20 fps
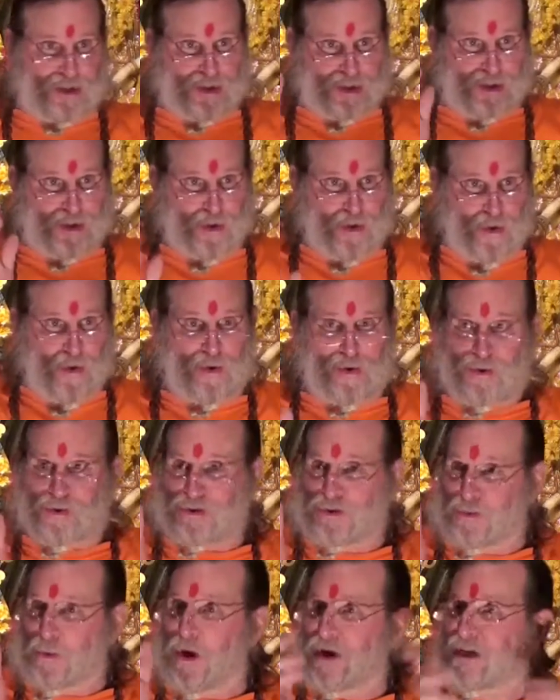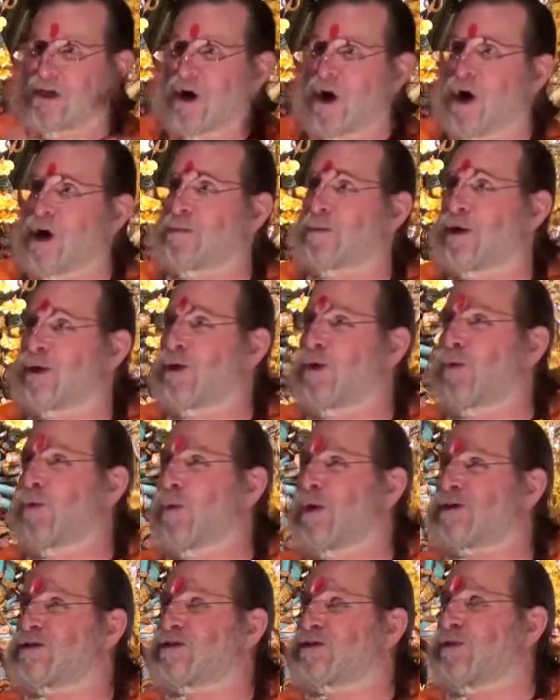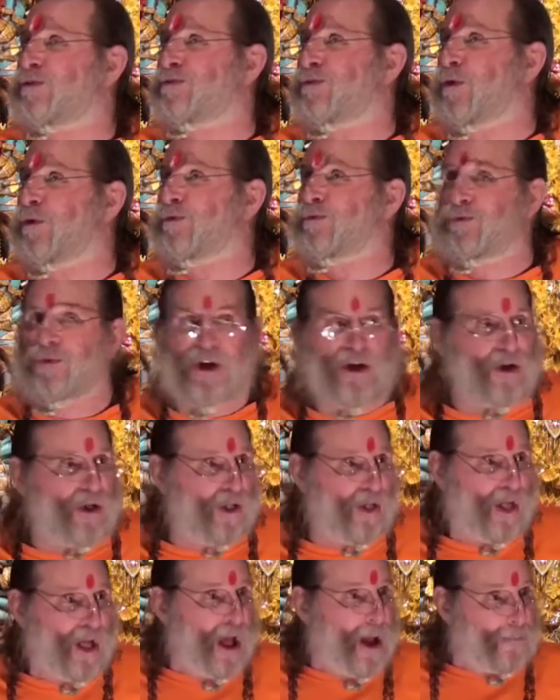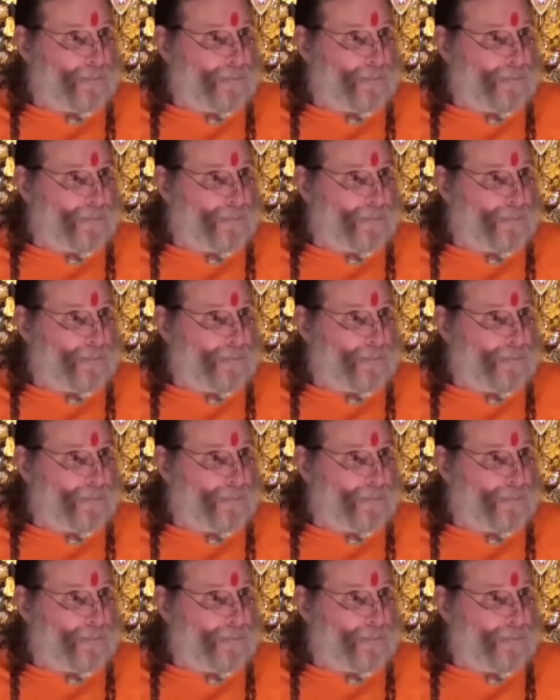choose what karma you wish to fulfill,